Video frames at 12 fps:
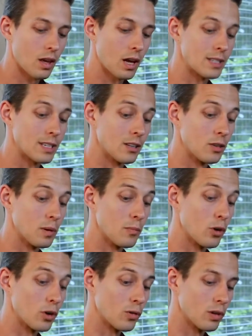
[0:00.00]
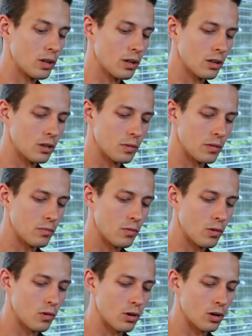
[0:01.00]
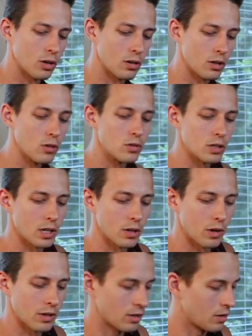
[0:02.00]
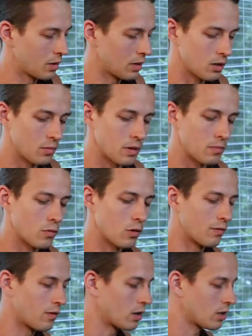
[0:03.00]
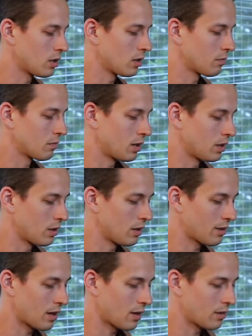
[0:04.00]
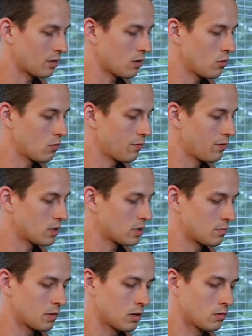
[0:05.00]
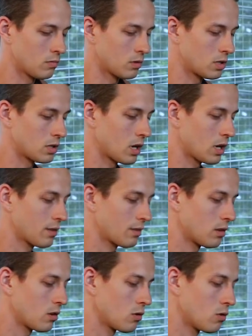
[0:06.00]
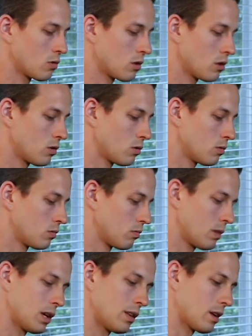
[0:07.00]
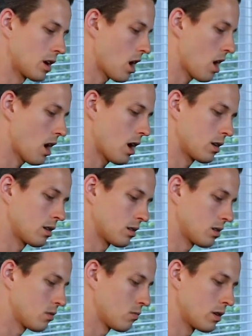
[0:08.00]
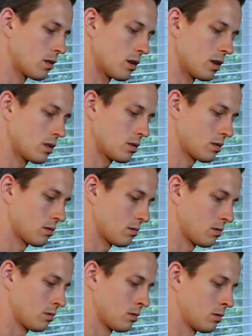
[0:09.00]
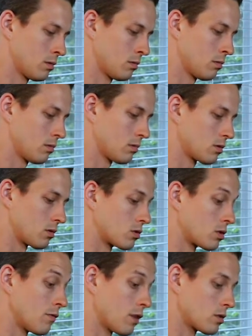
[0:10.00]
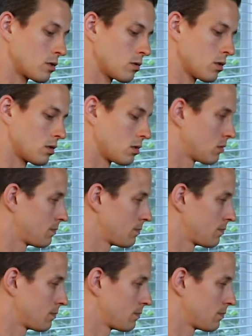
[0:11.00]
I'd say a little bit more gritty, a little bit more, usually anyway, it's going to be a little bit more funky, but this has no fish smell, which is nice. No anything odd, no weird hints. So far so good.